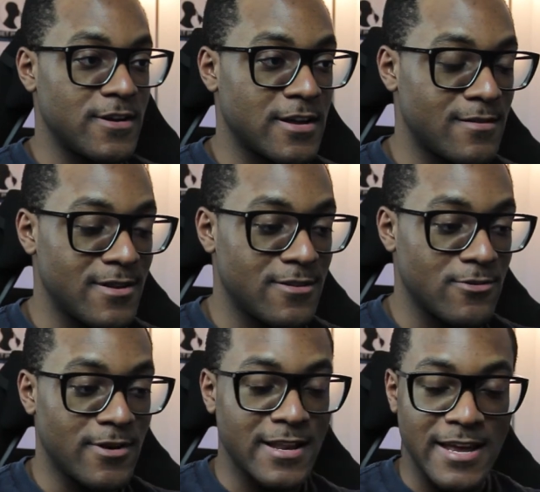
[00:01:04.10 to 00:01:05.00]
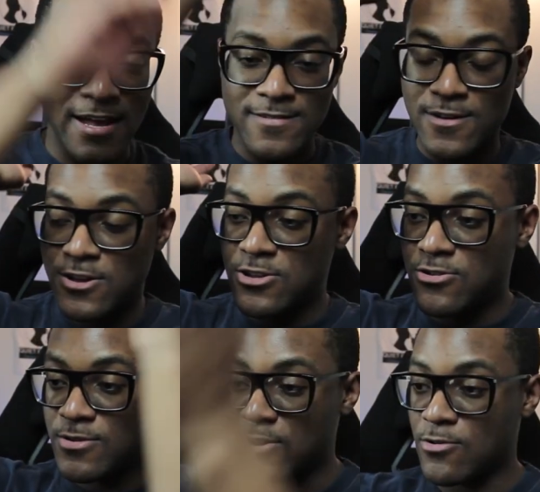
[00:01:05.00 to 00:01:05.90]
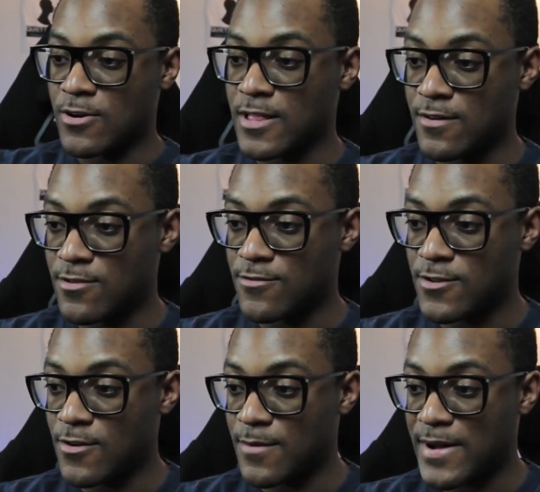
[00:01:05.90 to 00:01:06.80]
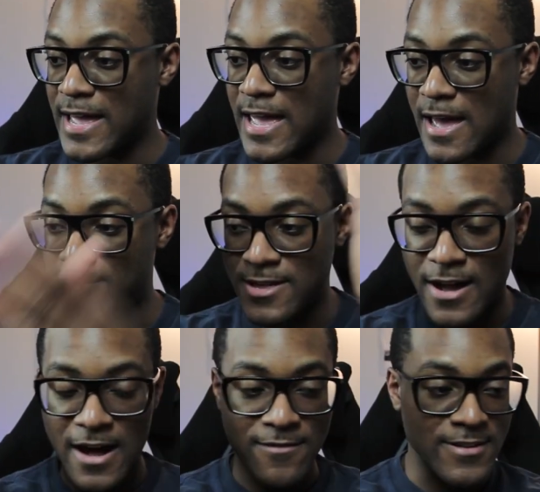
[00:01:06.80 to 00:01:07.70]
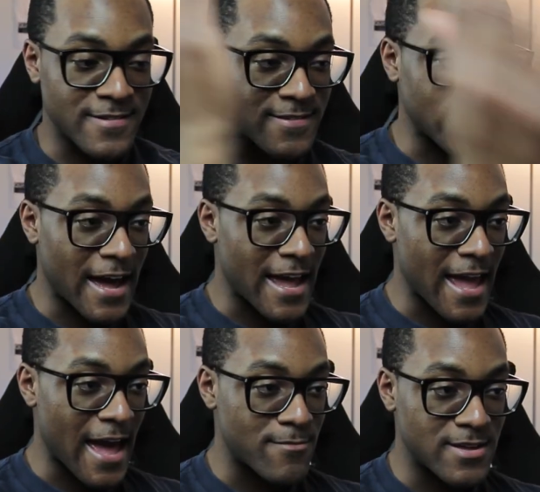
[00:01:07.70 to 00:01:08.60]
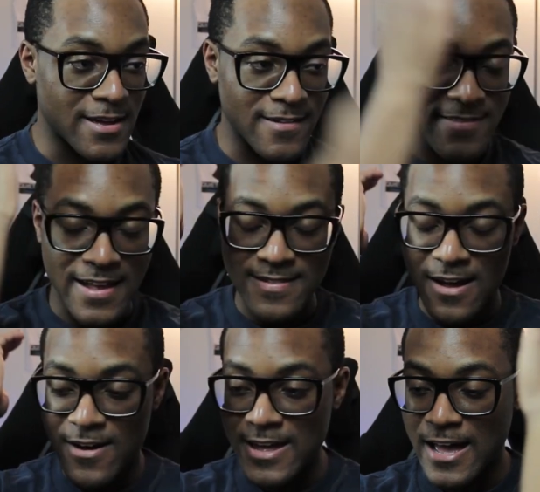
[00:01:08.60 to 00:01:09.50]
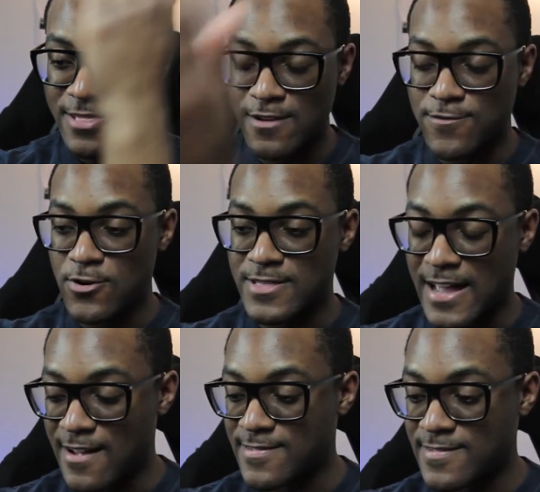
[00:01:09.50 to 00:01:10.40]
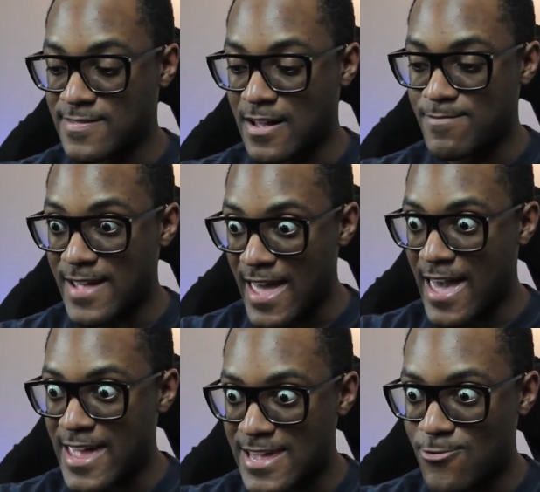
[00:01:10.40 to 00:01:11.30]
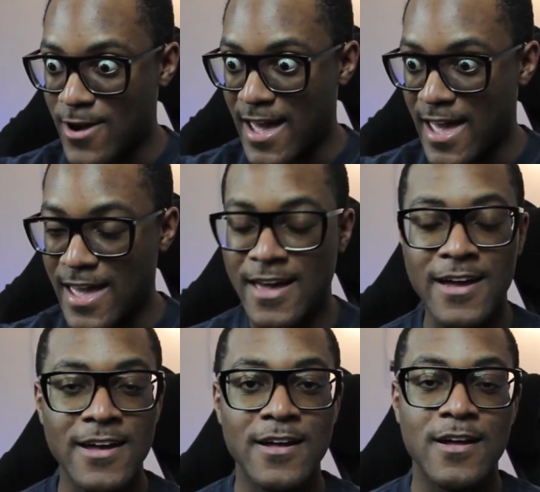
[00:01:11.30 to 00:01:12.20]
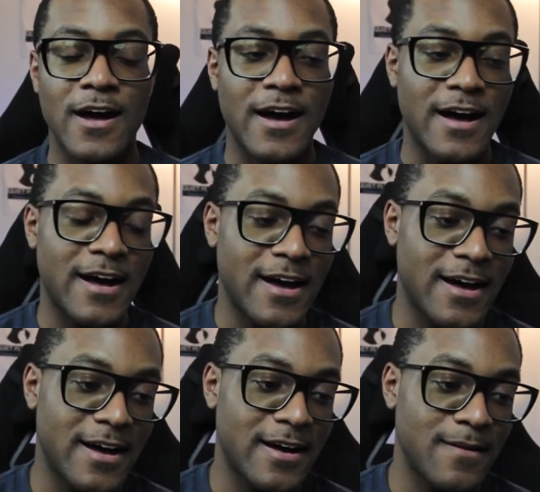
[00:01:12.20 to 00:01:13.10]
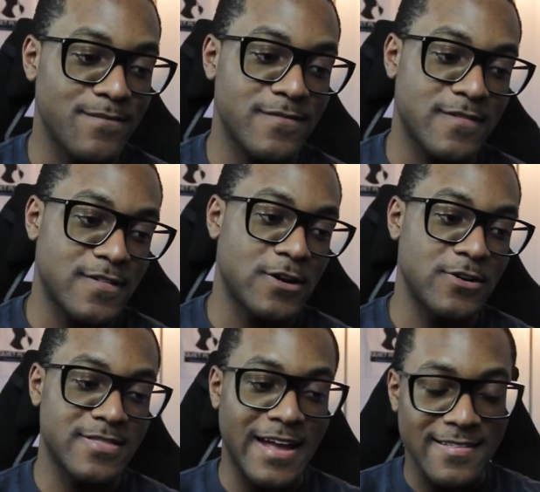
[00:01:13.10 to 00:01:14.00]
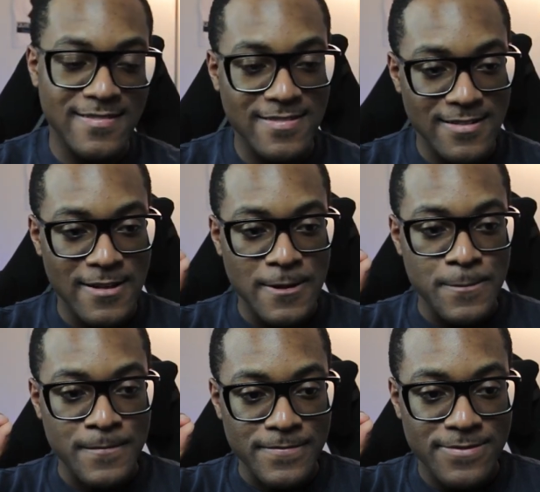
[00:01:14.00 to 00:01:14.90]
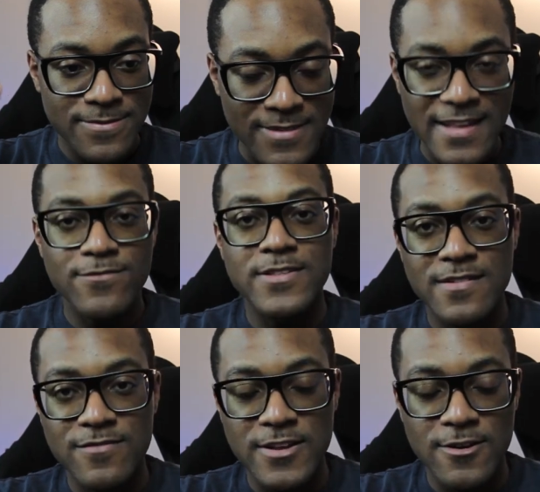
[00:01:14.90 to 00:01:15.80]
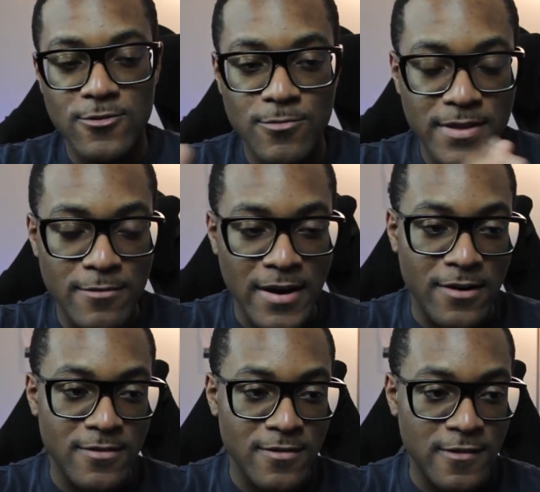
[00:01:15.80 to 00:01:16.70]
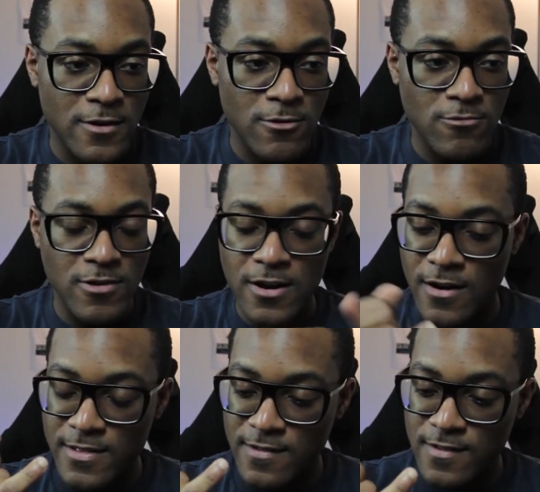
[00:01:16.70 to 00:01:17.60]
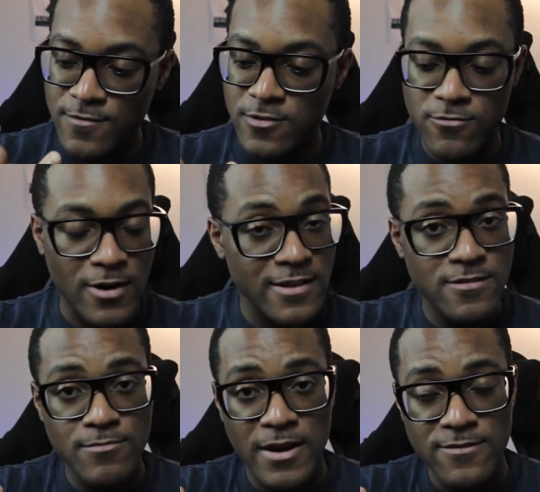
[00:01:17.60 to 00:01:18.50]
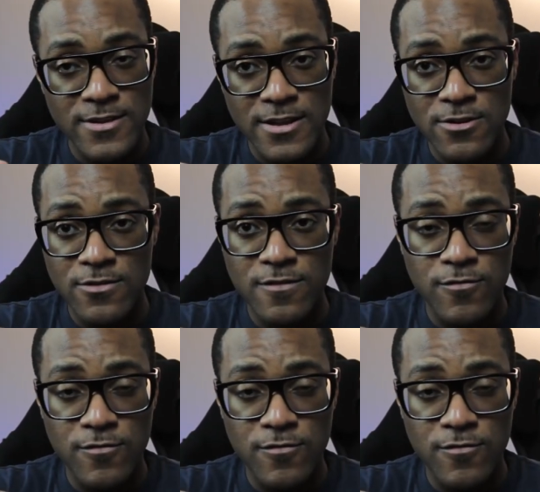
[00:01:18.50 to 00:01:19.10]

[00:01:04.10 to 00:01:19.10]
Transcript: you going to be doing next? Are you doing court level view at Miami? Obviously I am, because that's how I got the 4,000 subs anyway. So that's what this video will be about. So regardless if you've watched my videos